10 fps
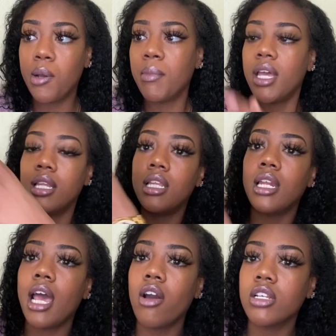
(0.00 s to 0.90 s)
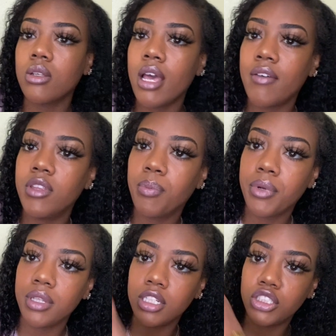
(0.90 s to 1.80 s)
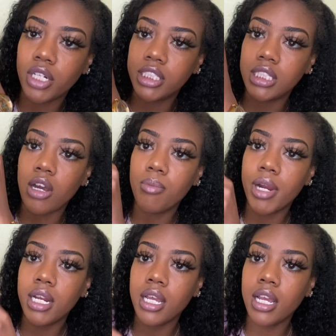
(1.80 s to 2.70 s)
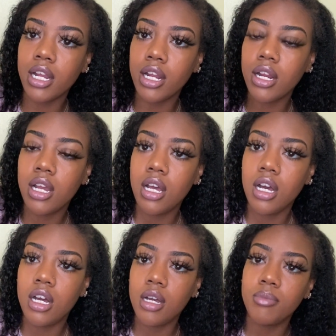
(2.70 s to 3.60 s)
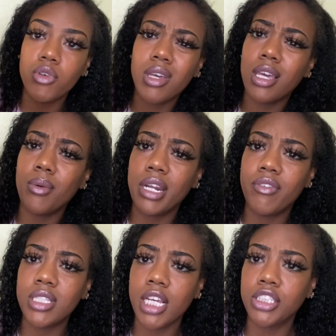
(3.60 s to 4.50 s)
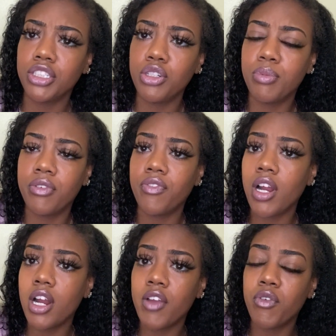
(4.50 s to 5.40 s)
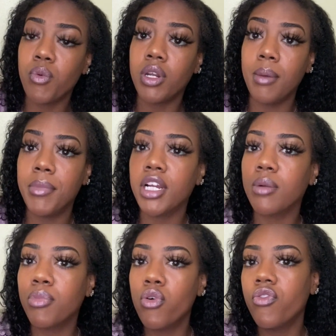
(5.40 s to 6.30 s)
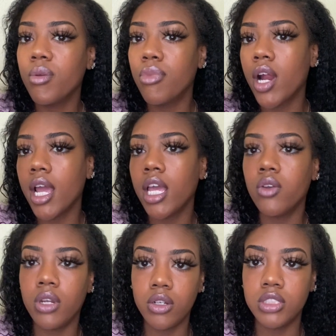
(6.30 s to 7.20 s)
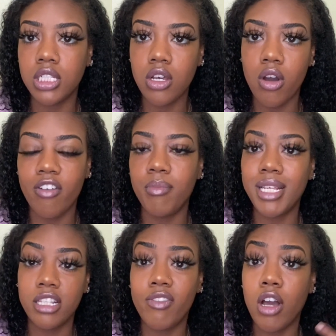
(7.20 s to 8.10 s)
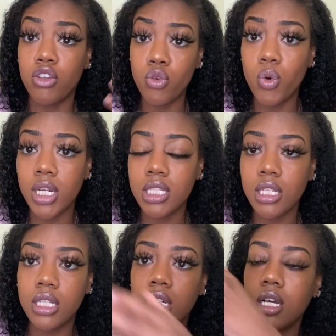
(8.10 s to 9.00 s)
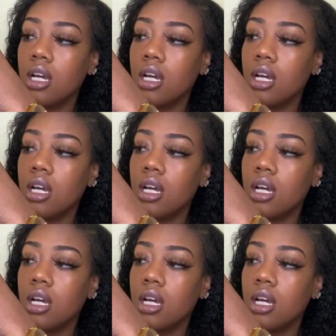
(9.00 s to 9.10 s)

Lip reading: And then I also have the stretched out braiding hair. You can get whatever texture you prefer. If you want a bigger poofy braid, you know, just go off based off how you want it to look.